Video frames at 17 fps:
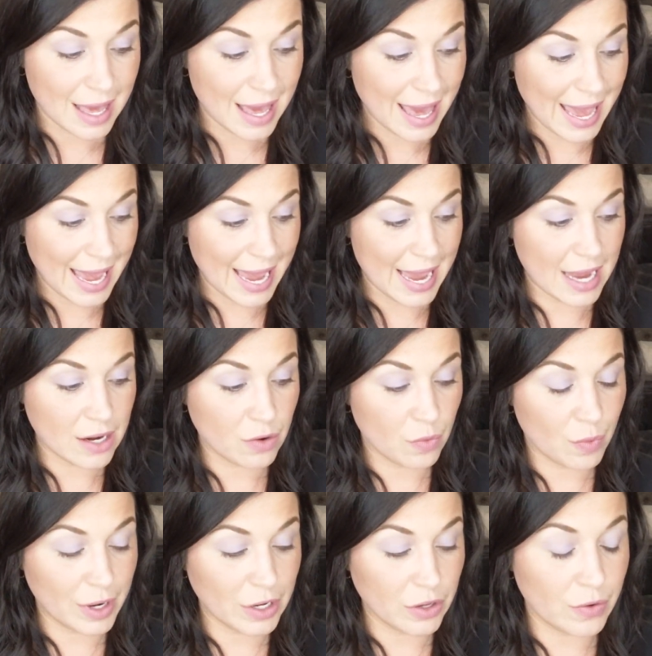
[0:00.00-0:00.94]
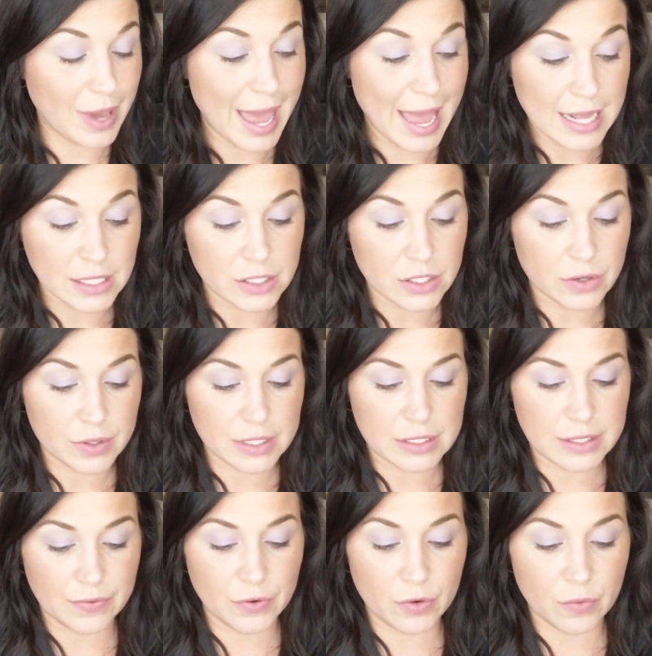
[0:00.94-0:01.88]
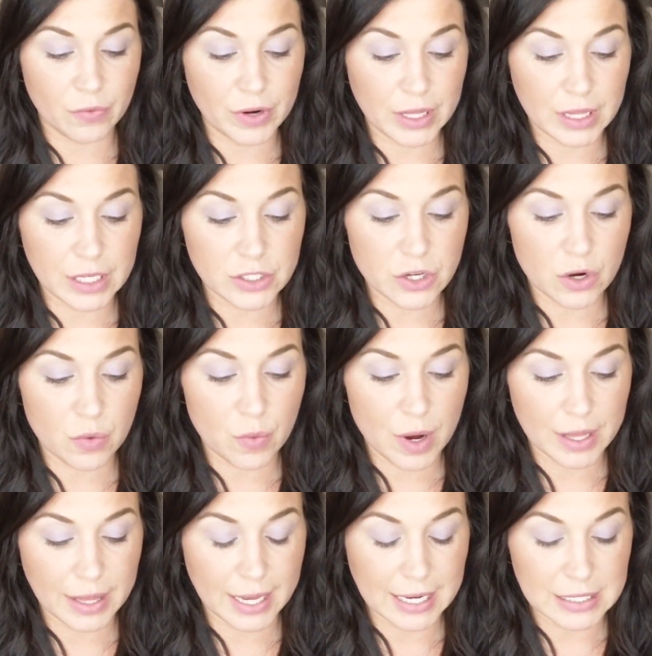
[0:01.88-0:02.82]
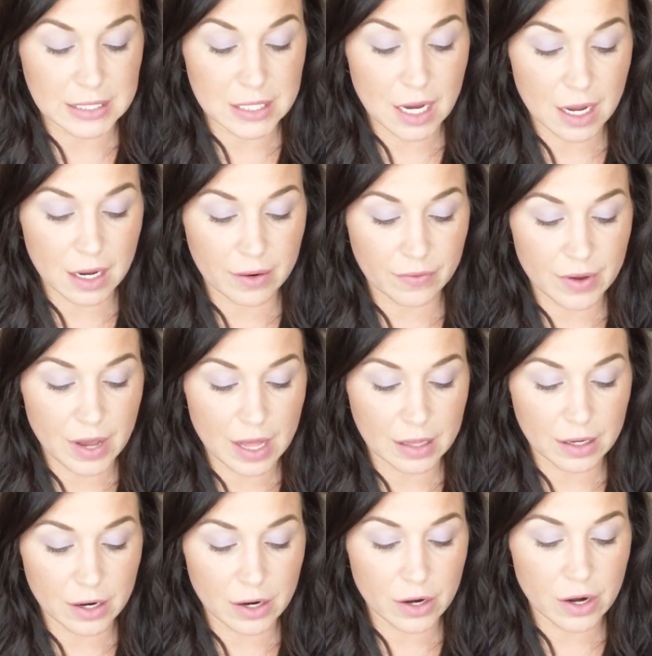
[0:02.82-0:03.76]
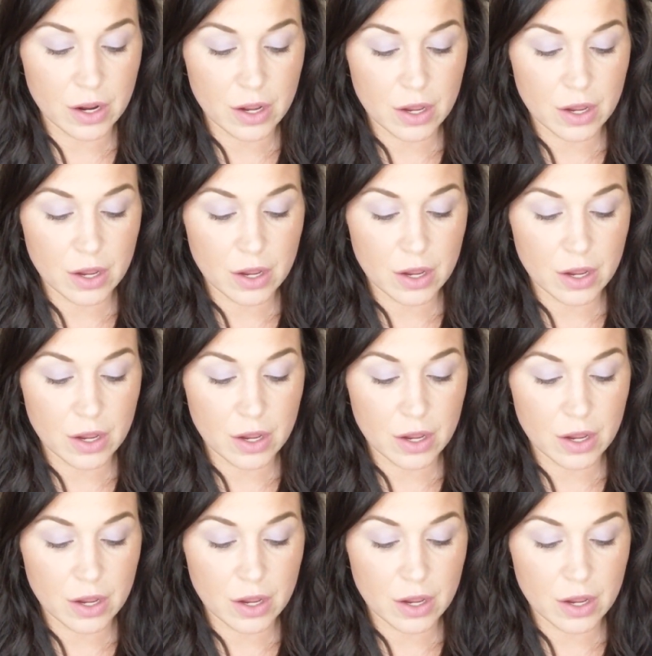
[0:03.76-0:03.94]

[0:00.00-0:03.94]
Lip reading: And what you can do is if you really don't want like a ton of color,